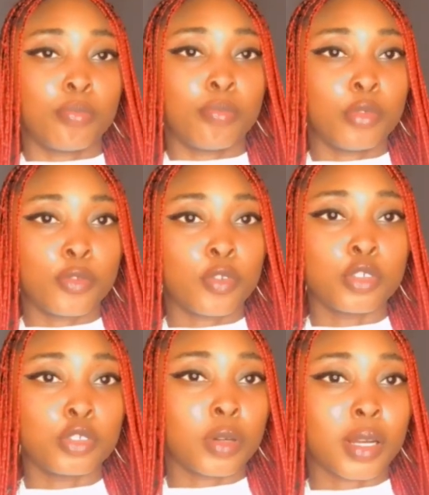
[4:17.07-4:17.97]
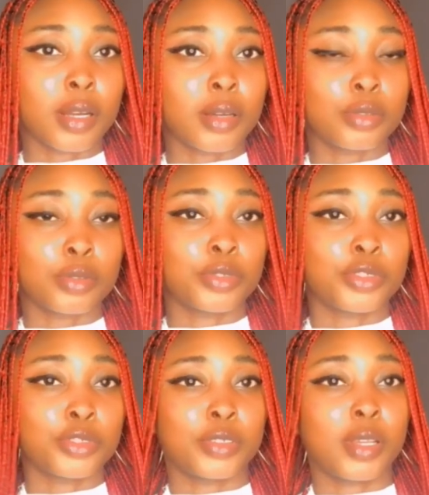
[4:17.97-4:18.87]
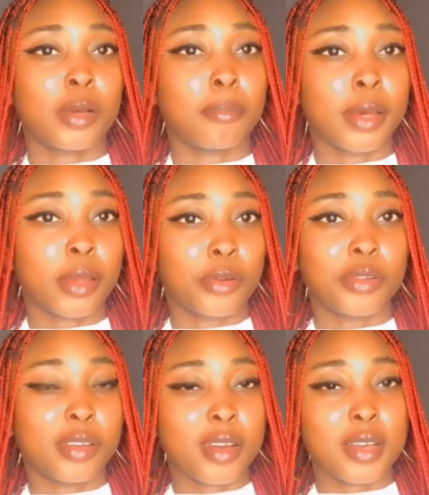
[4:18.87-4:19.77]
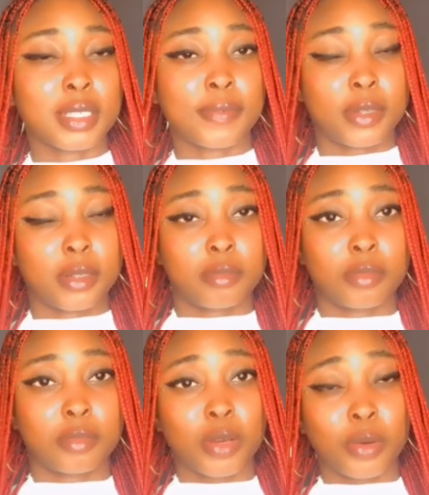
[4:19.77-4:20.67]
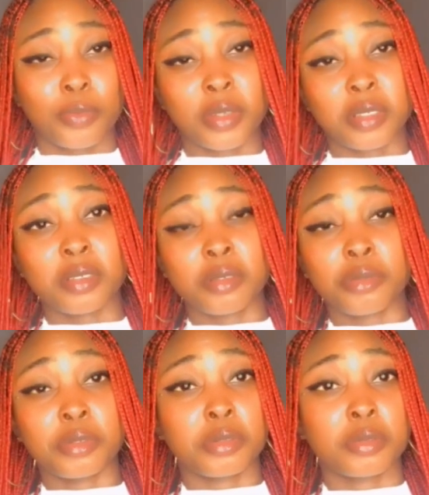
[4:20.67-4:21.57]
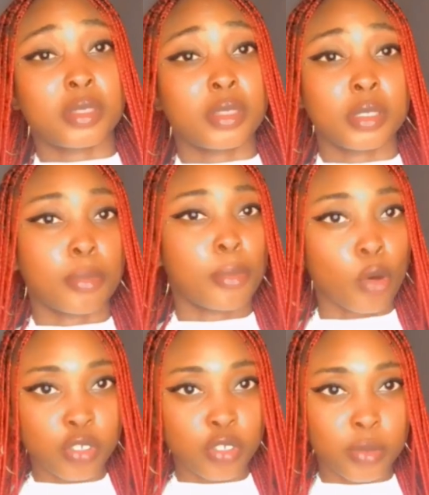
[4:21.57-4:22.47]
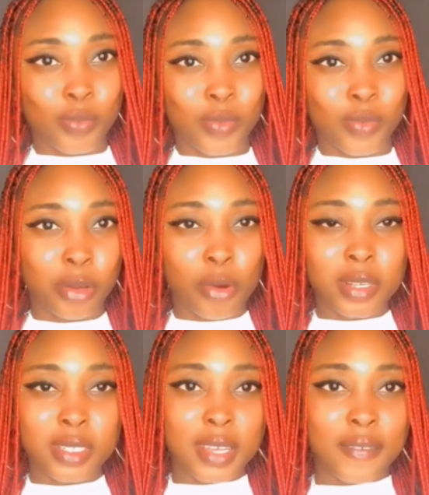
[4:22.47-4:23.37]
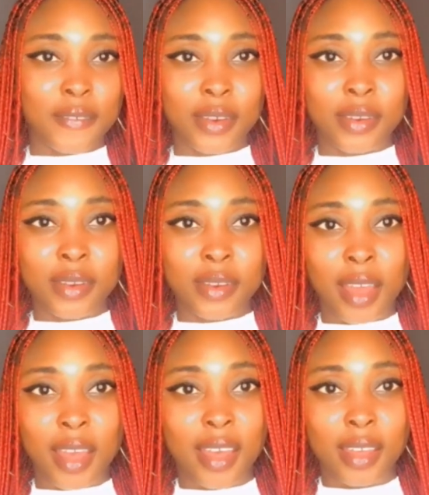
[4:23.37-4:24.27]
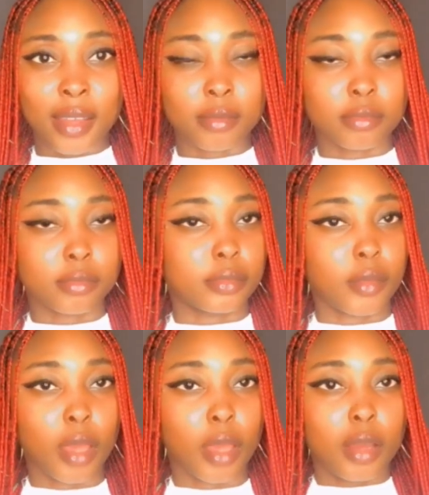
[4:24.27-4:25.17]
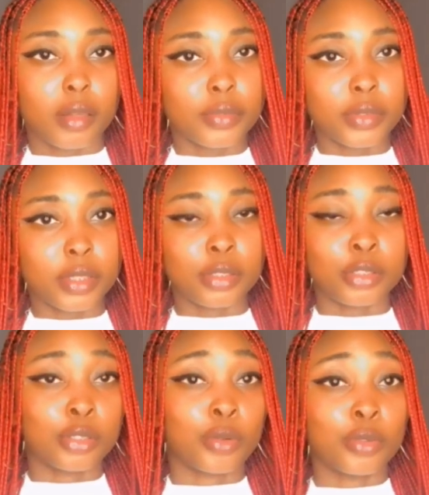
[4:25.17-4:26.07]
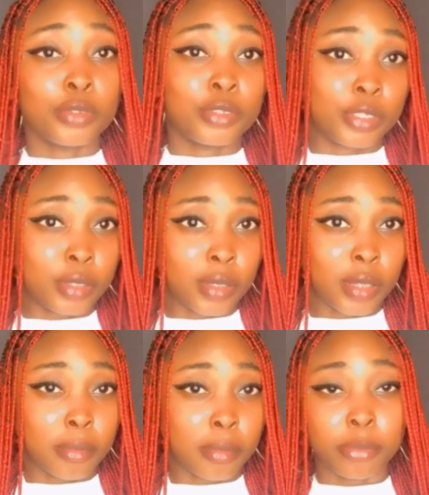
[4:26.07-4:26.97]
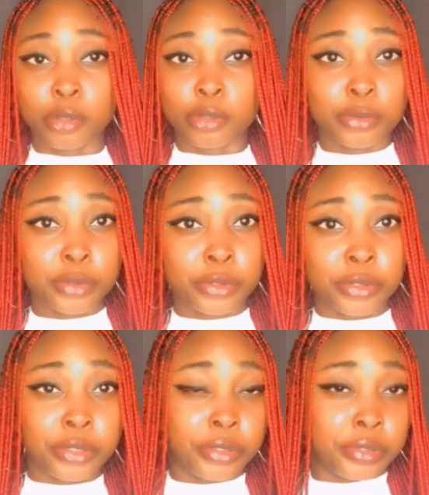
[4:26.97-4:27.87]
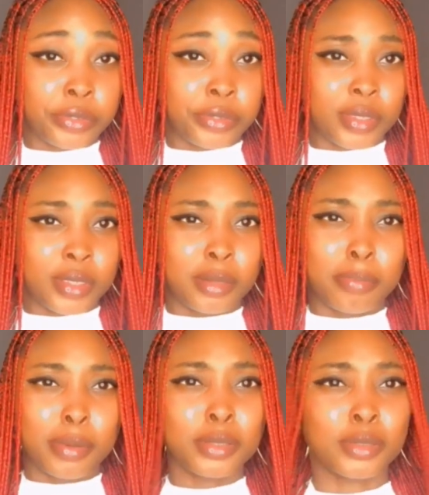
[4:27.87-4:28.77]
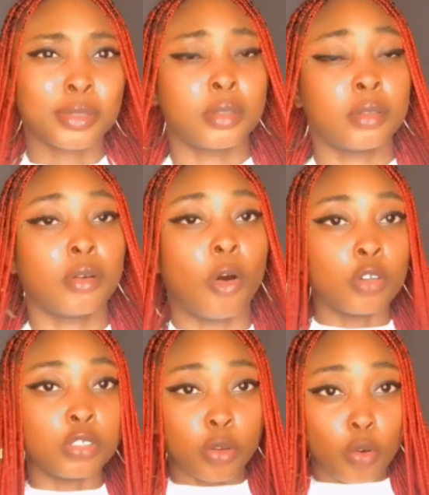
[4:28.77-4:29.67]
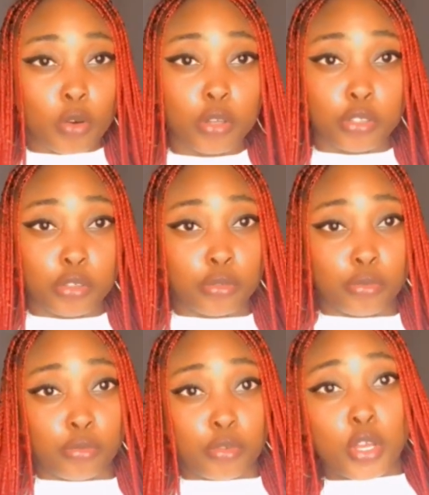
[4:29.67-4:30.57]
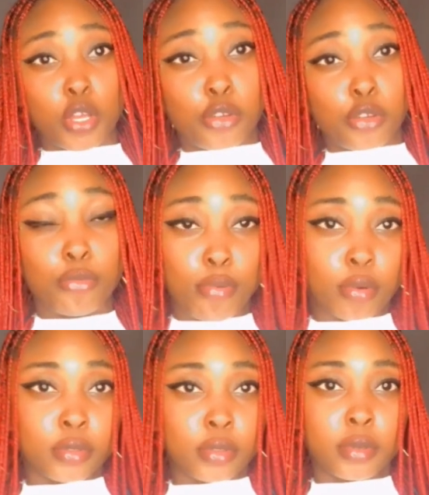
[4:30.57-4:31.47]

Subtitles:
you fund your account with $100 and buy a coin that has value. Within 3 to 6 months, when the coins are very high, definitely your $100 might be $200, $300, depends on the coin you bought,